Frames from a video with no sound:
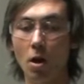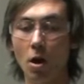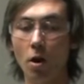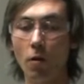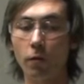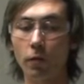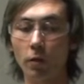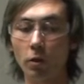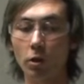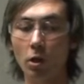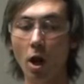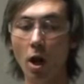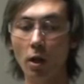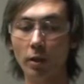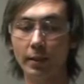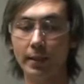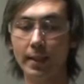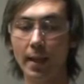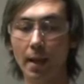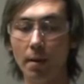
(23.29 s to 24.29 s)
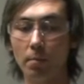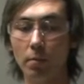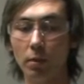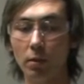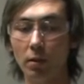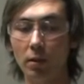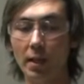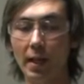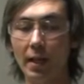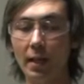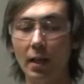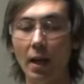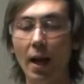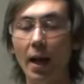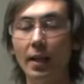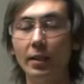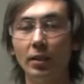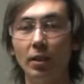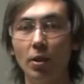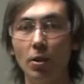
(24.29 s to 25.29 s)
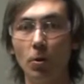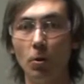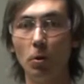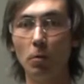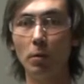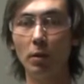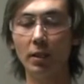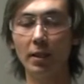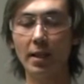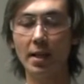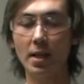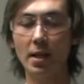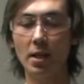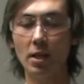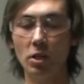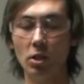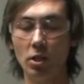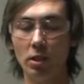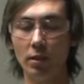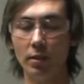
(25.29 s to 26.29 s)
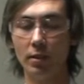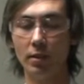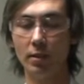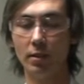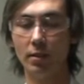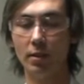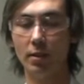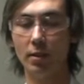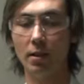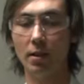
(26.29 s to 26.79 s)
of a rock sample at isothermal conditions.